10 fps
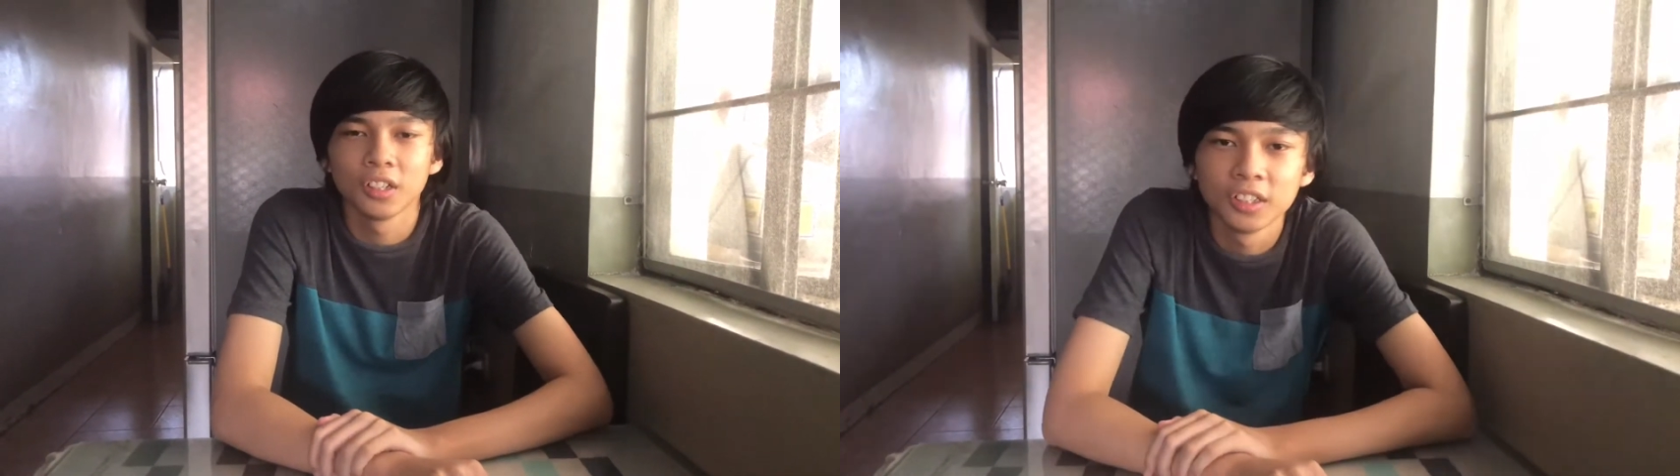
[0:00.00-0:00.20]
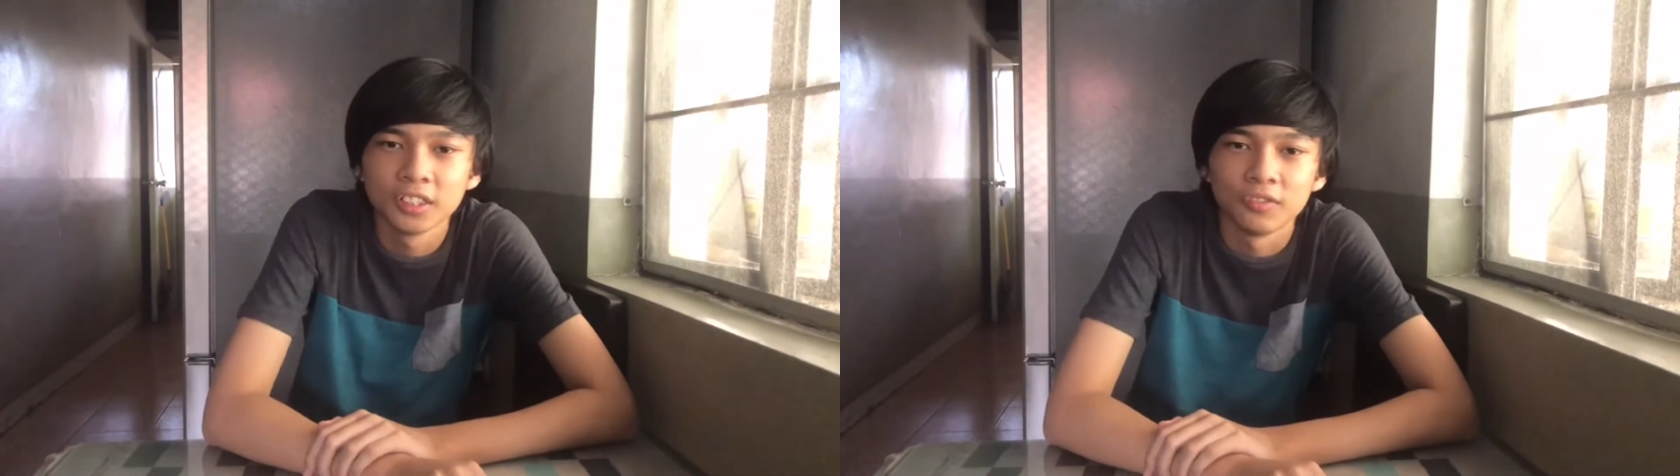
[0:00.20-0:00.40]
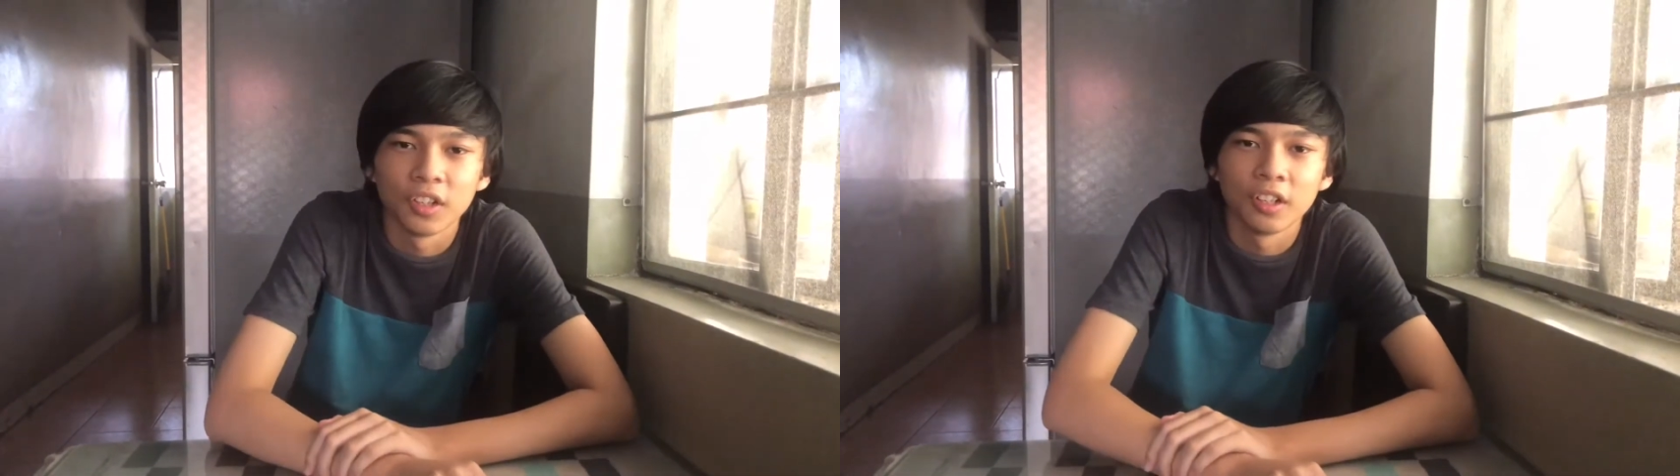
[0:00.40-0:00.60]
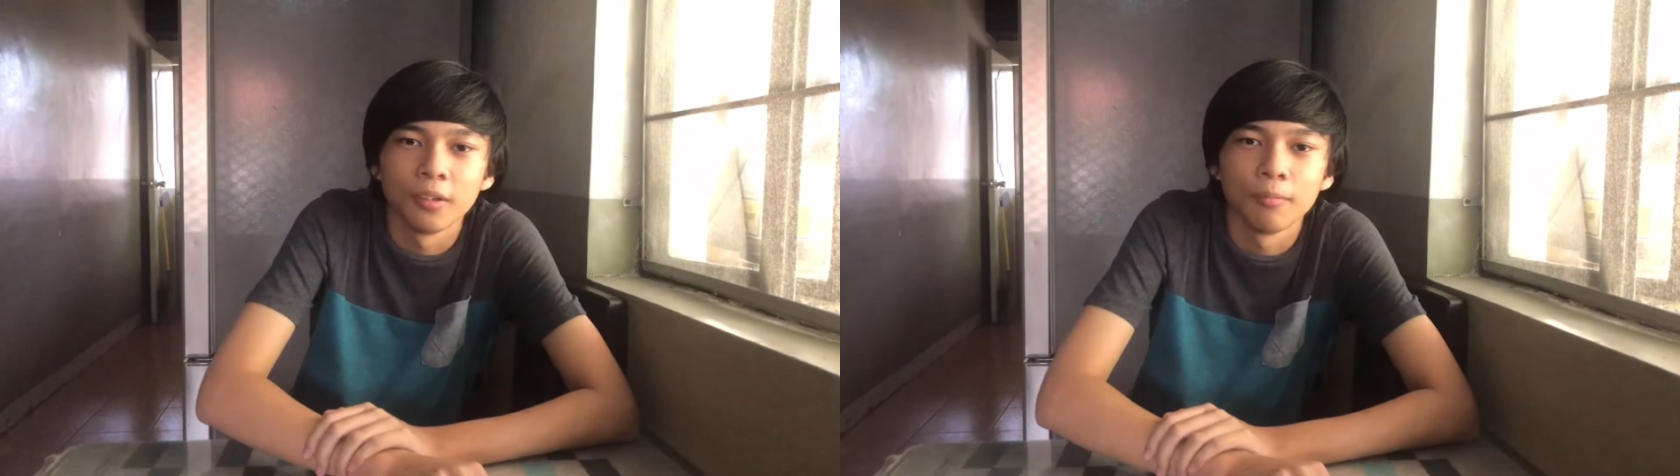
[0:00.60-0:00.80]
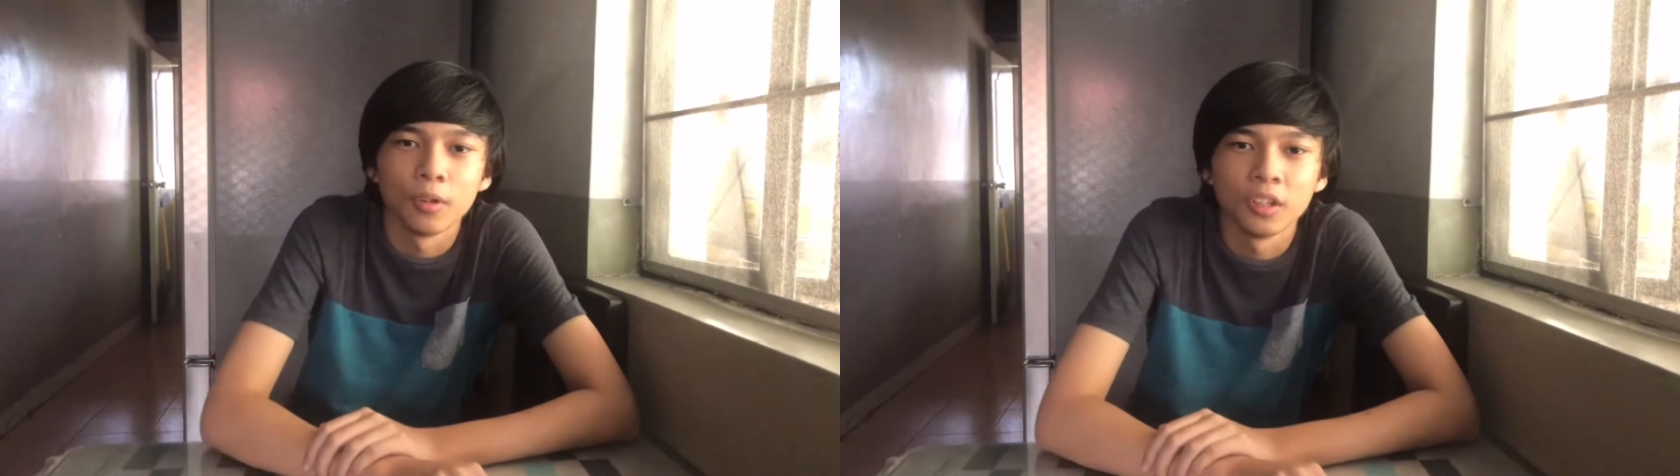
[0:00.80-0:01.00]
it is very
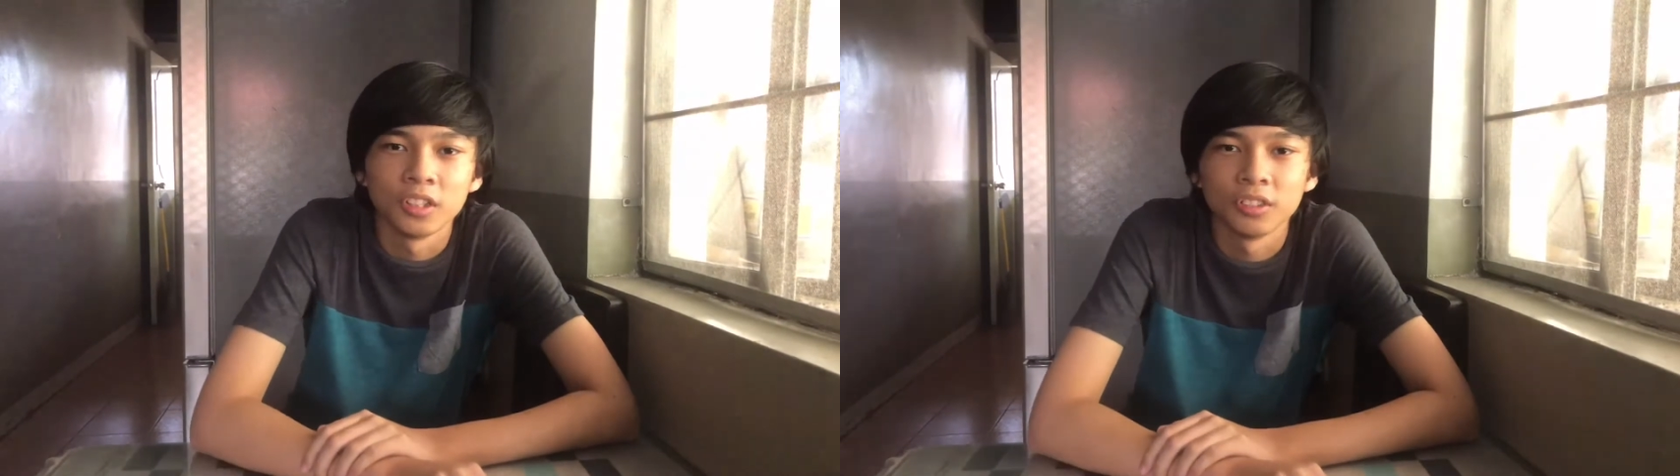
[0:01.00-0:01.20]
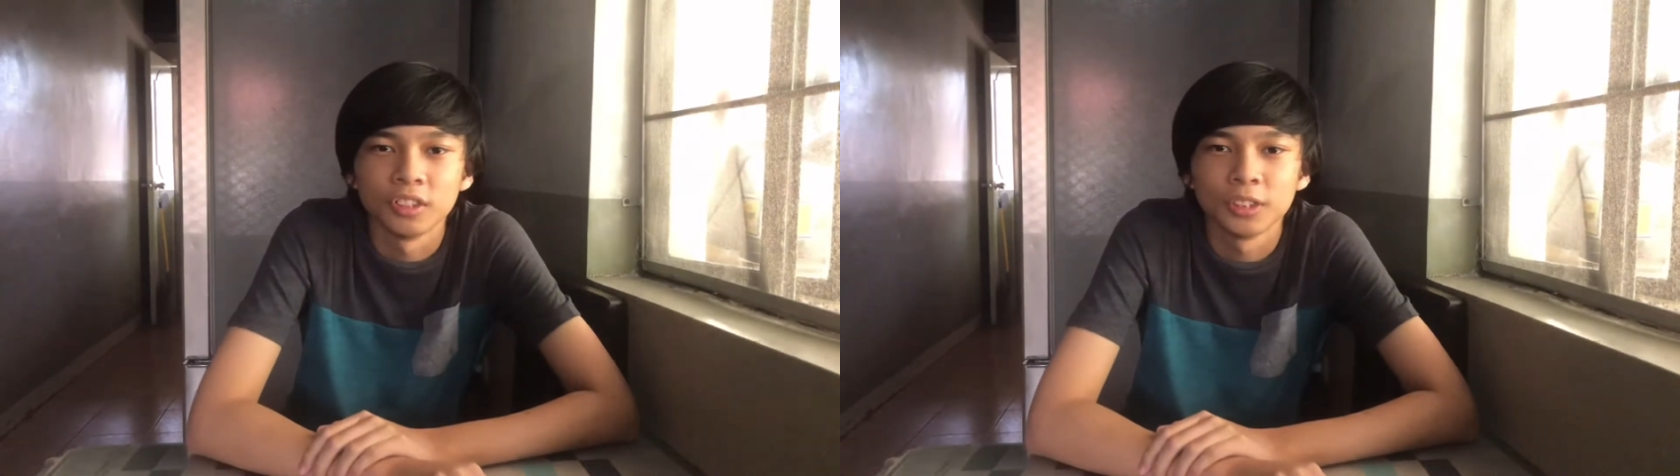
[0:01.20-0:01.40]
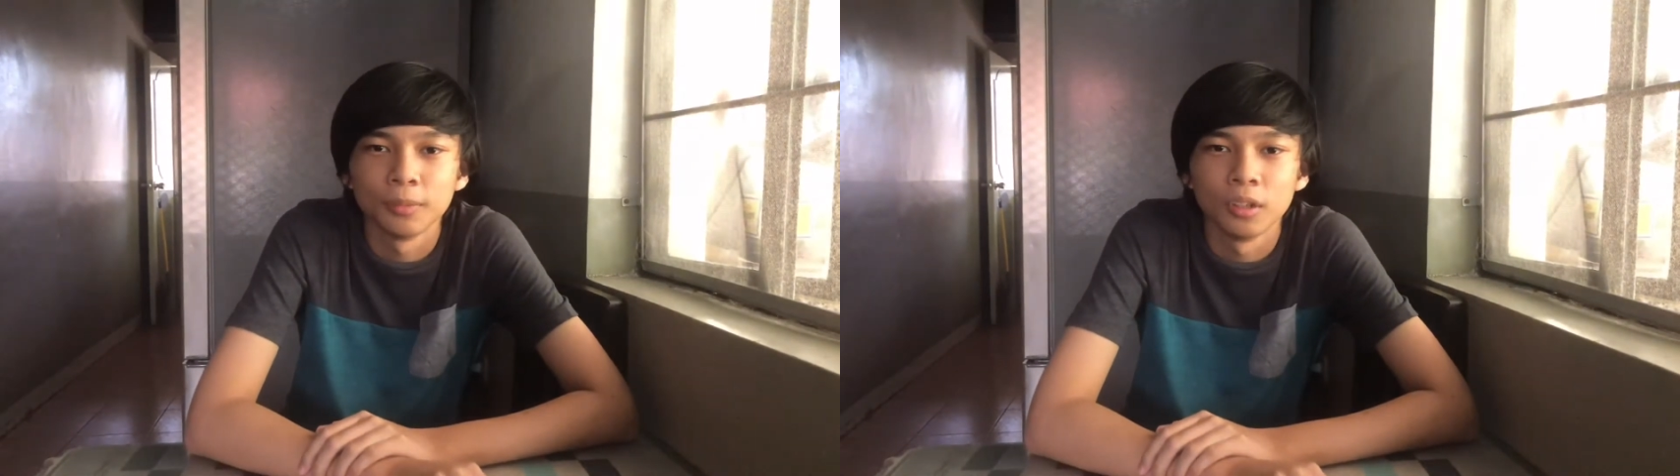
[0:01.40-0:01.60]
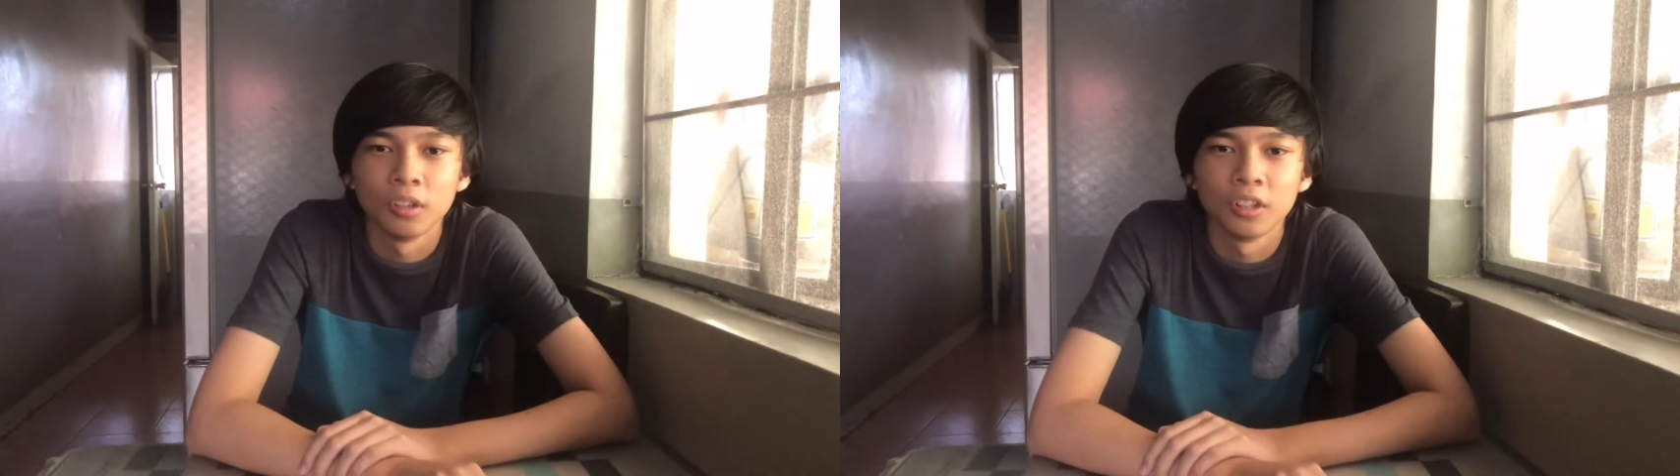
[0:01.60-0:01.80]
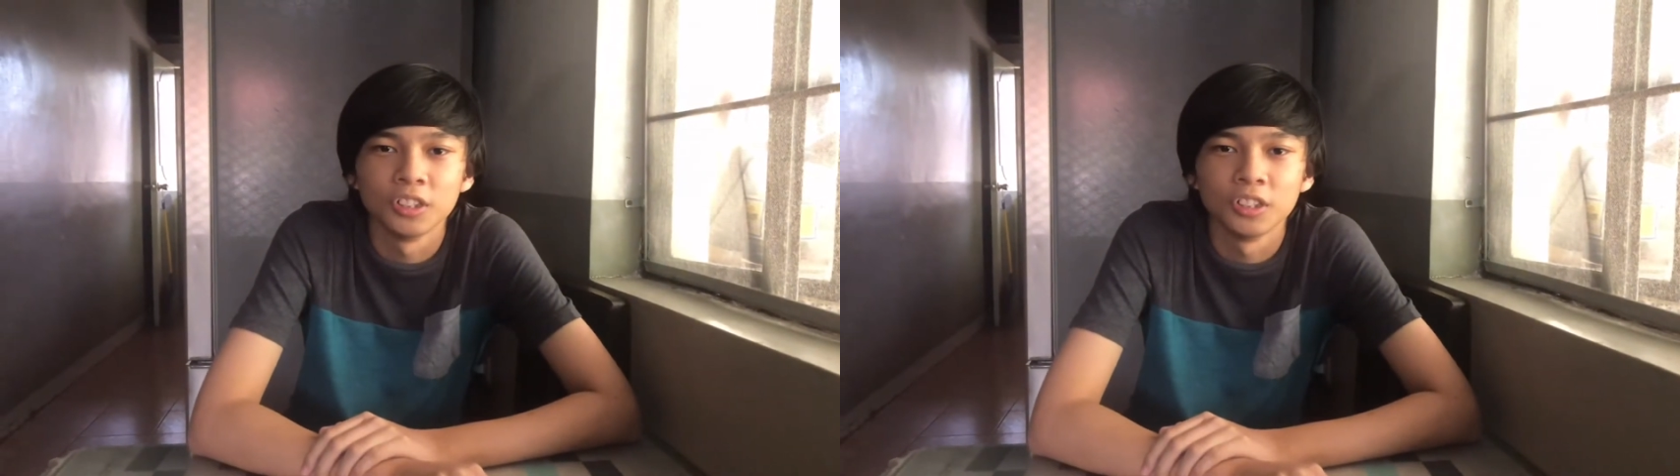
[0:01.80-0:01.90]
important to explore